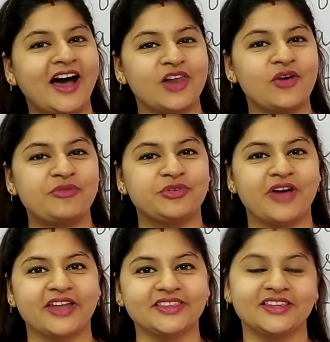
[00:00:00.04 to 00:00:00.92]
Hello
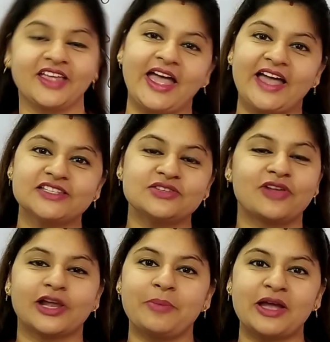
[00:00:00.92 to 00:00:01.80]
everyone and
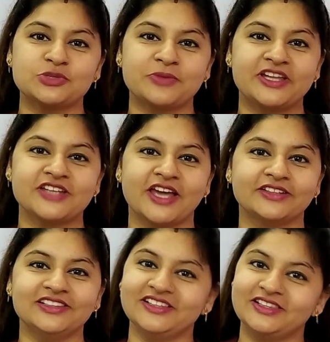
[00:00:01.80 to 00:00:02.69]
welcome back to my
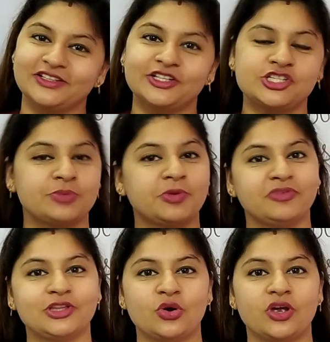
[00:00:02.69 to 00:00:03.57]
channel Learn
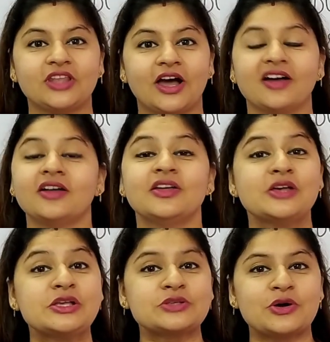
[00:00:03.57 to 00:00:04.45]
German with Yogeeta.
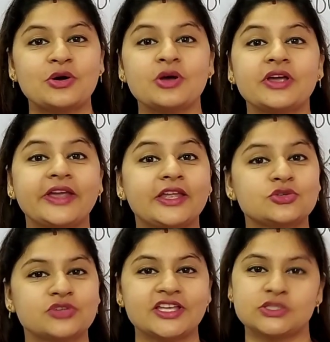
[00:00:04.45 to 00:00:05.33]
So in
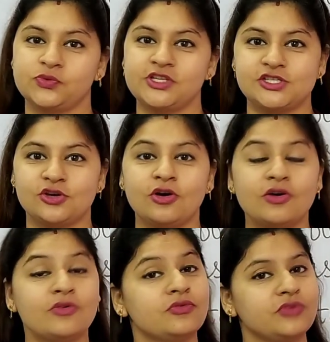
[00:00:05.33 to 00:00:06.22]
today's
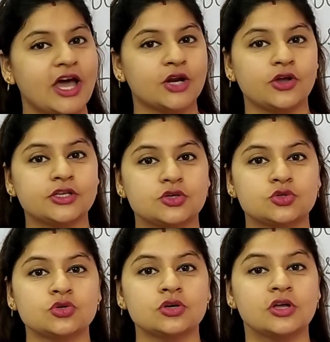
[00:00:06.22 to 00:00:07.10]
video we are going to
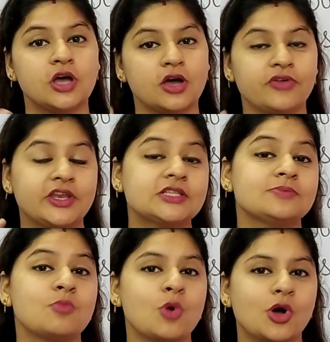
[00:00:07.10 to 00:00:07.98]
do a very
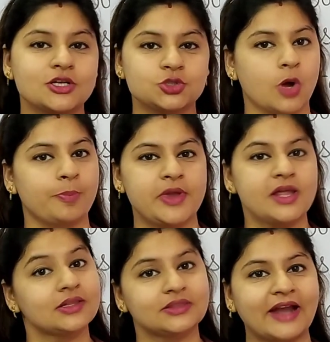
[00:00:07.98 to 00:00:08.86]
small
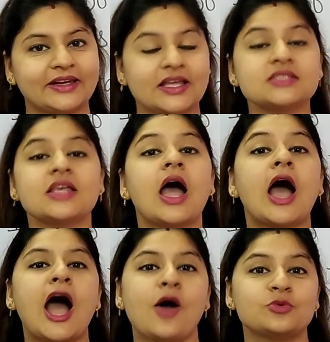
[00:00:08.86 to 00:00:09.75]
topic, that is
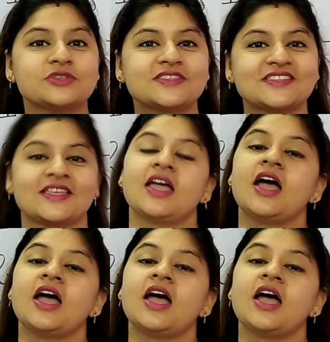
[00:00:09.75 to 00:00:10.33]
aus.